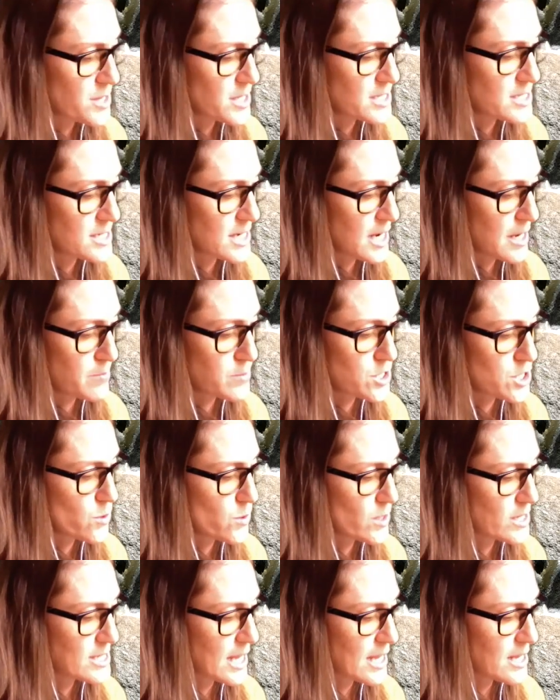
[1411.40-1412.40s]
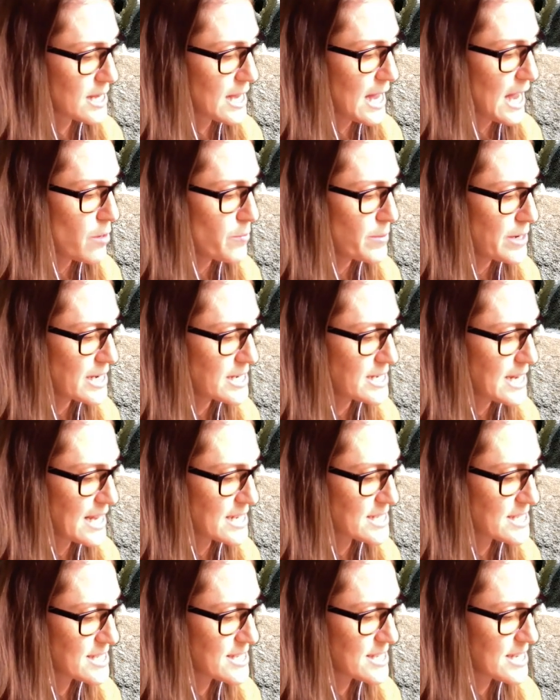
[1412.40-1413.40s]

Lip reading: this time to know exactly how many tasks